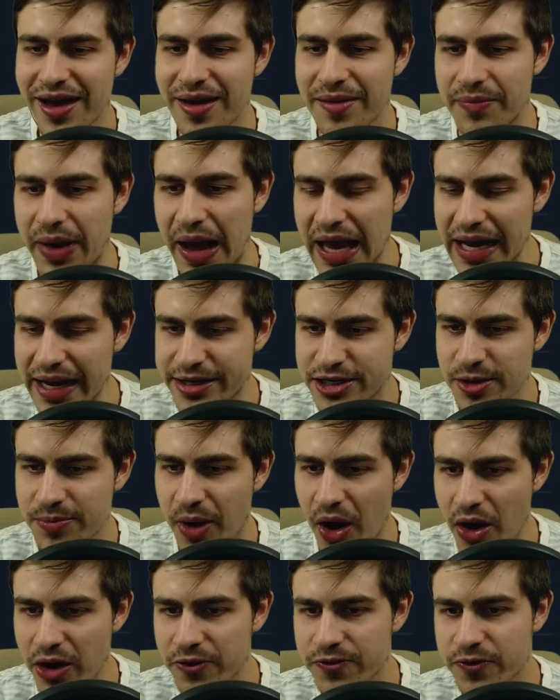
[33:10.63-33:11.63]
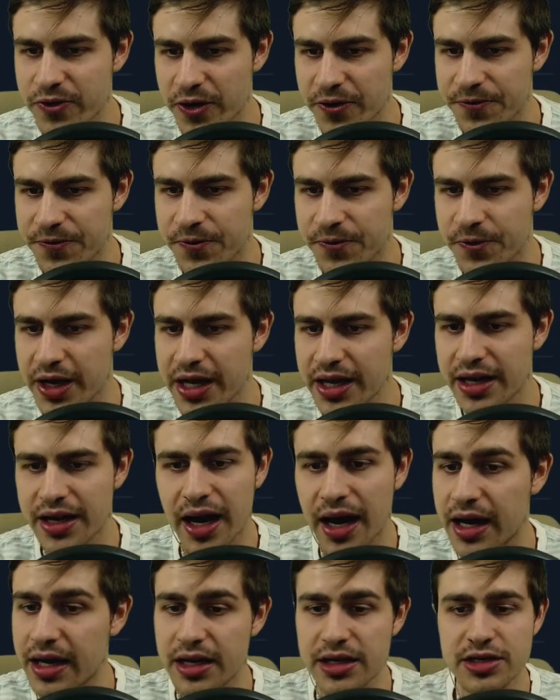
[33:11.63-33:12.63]
Bailey to Bone for a free.
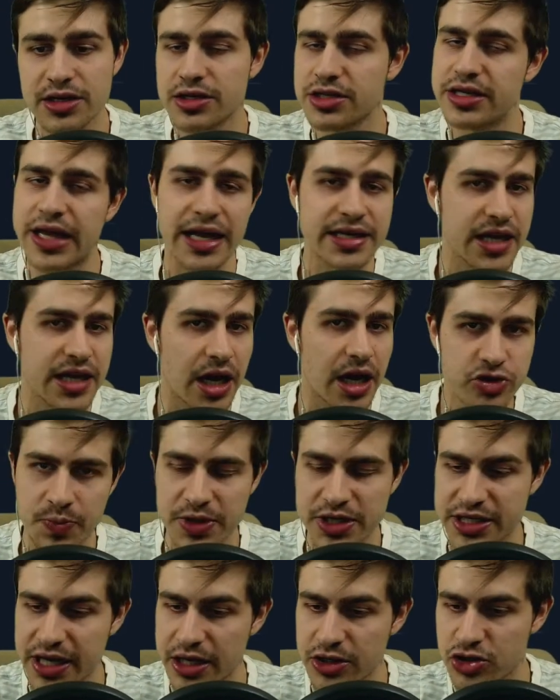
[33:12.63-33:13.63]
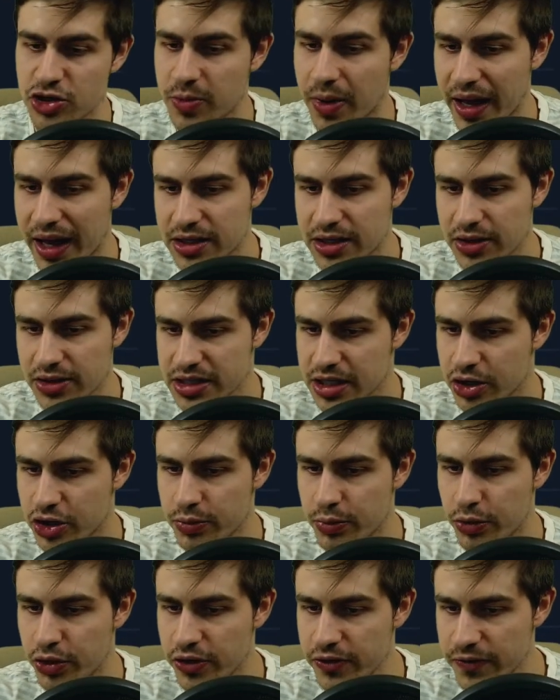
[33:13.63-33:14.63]
That's 100% Zubai. It looks like a good
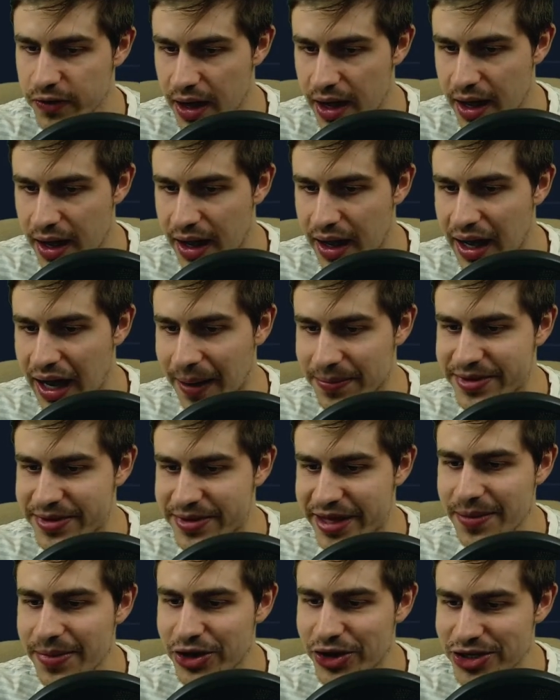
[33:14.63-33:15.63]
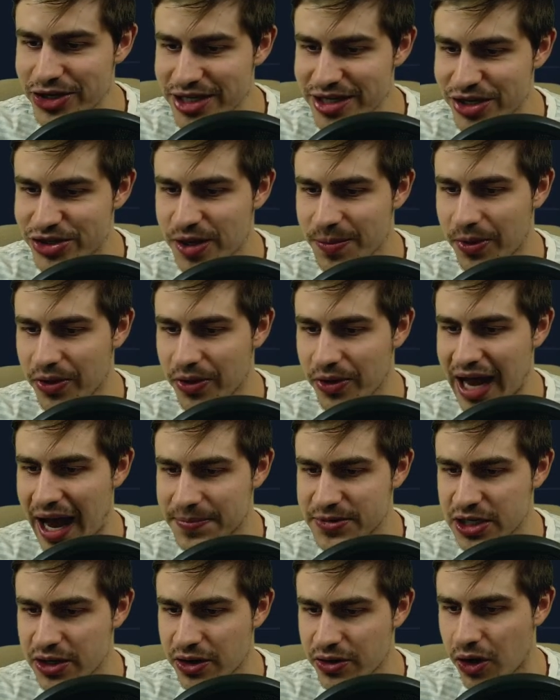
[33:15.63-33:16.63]
move. I'm thinking about using the triple
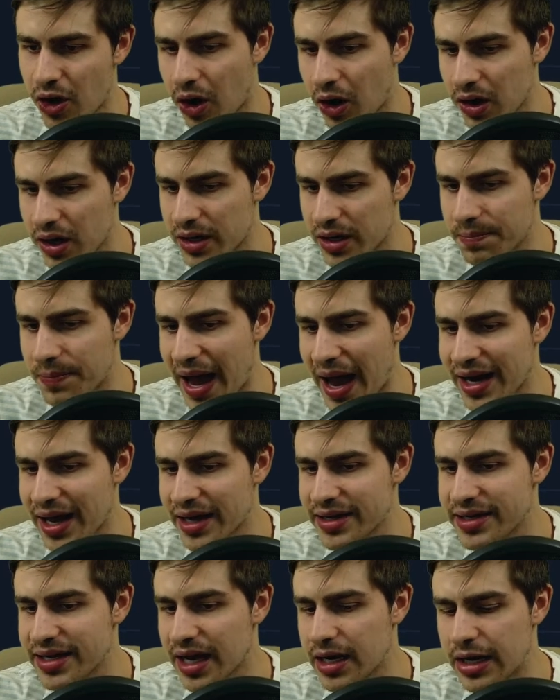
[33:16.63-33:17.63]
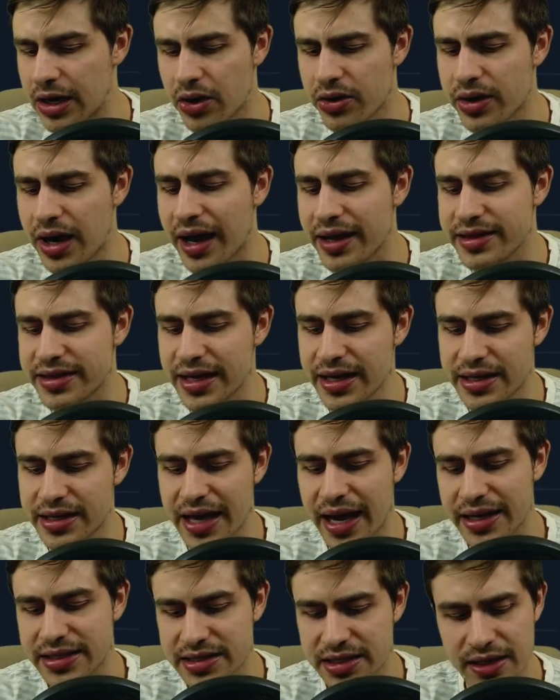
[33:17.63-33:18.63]
captain on Haaland. Bad idea. Leon, I think
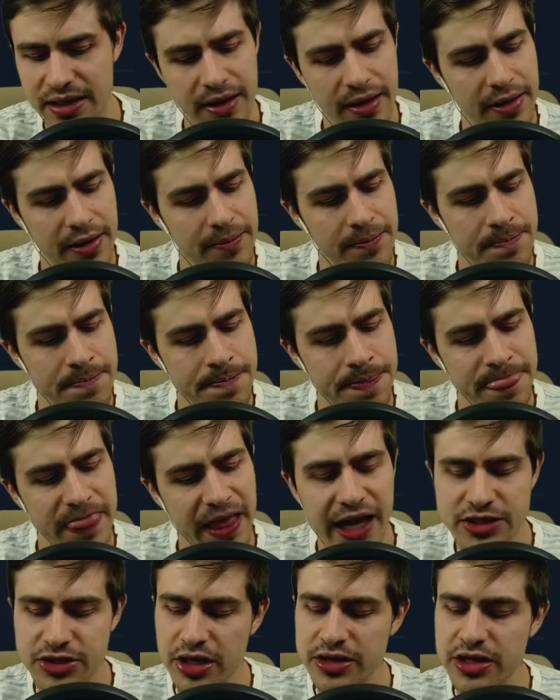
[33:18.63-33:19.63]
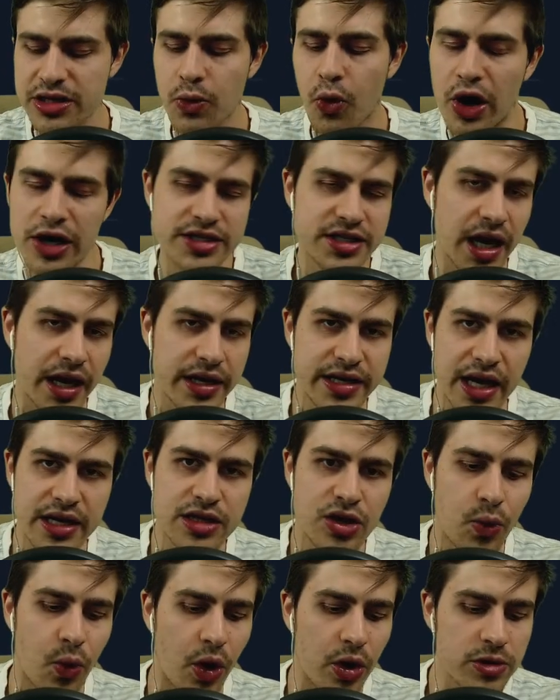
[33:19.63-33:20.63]
that it's not the worst idea in
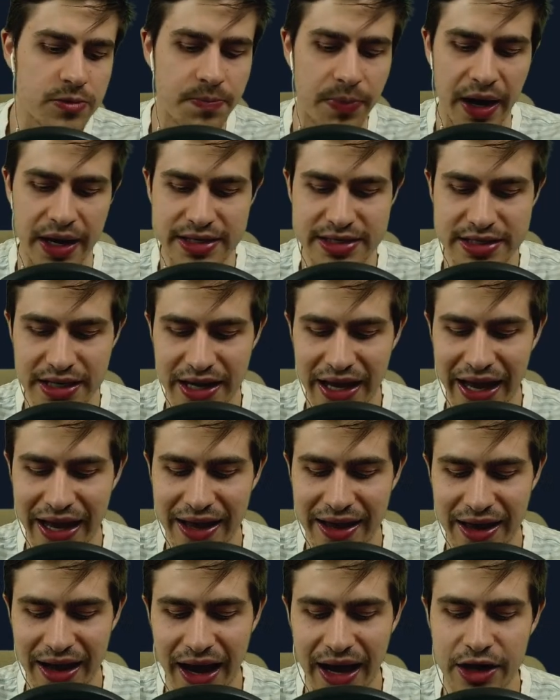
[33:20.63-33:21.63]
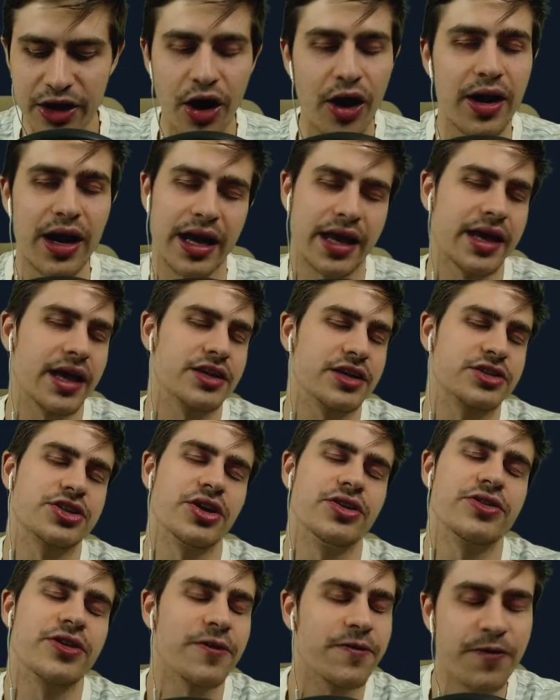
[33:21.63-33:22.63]
the world, but I know, so
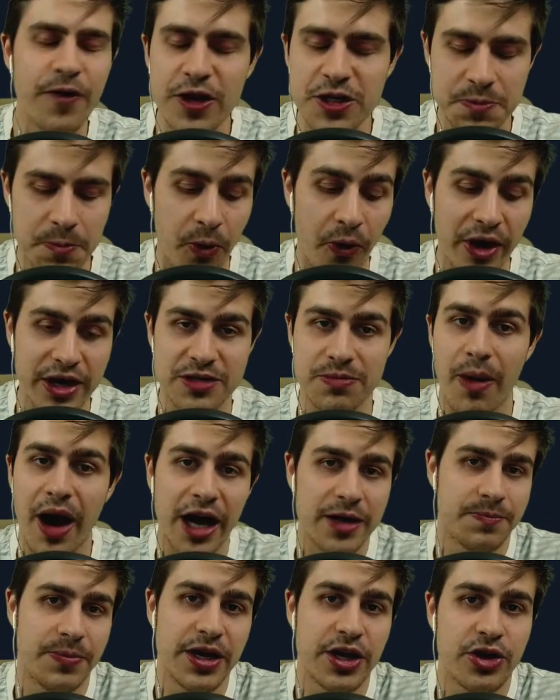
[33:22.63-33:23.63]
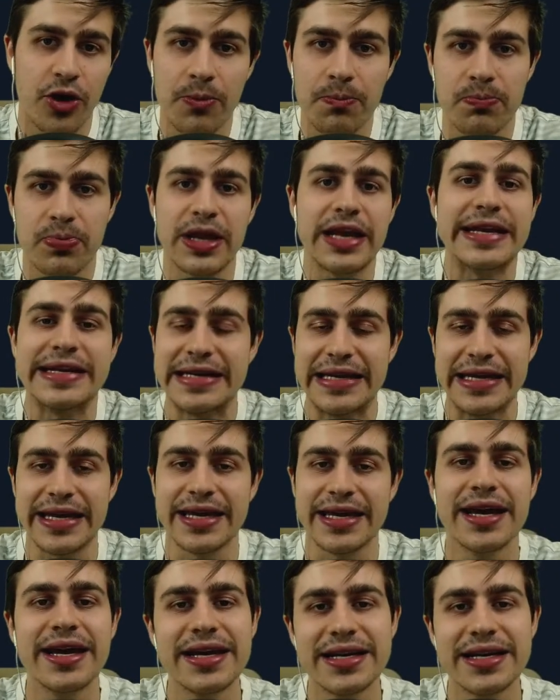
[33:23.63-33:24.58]
the first point might be completely